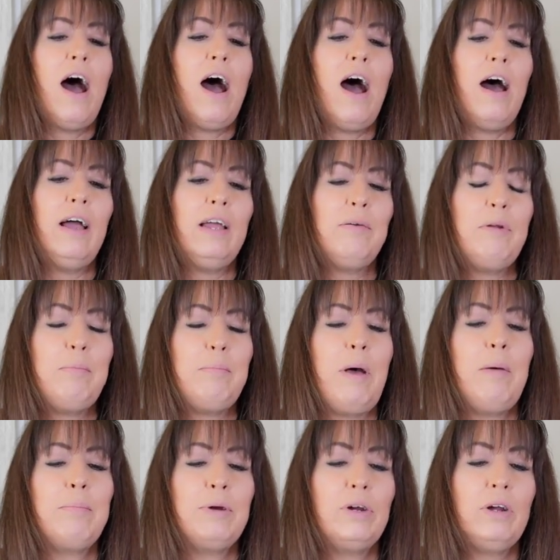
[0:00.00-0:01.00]
I
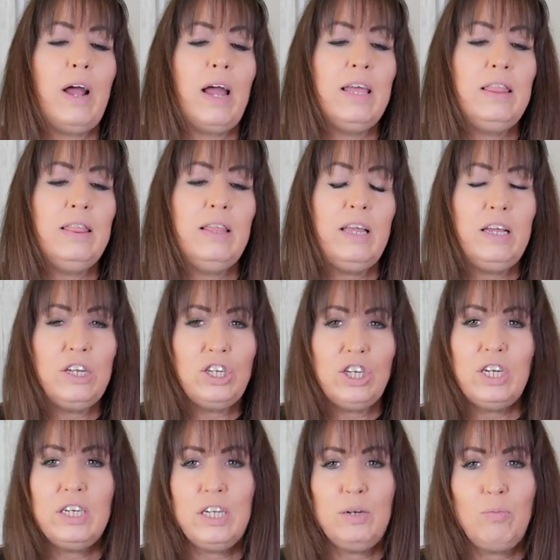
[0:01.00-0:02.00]
remember, I think
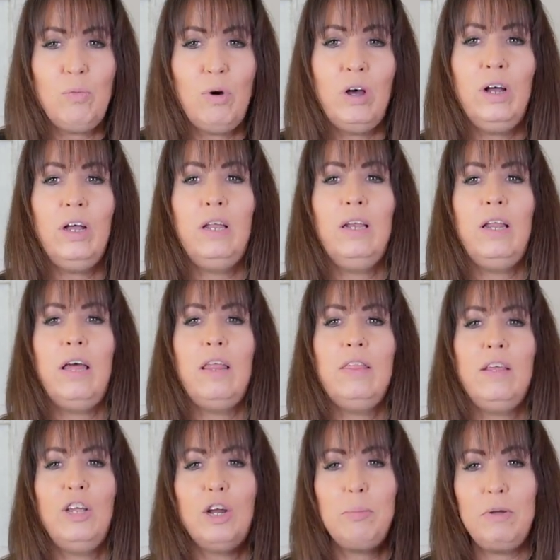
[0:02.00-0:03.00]
she did one
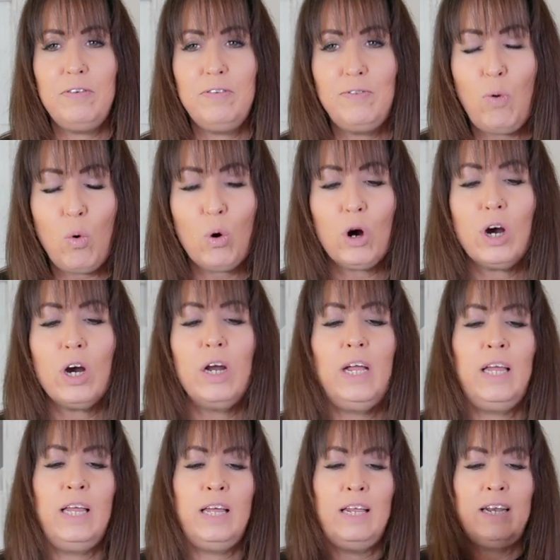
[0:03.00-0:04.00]
the year before
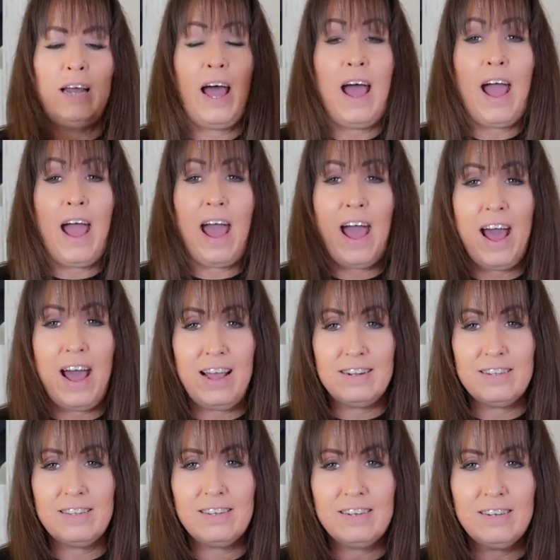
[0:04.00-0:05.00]
in a hat,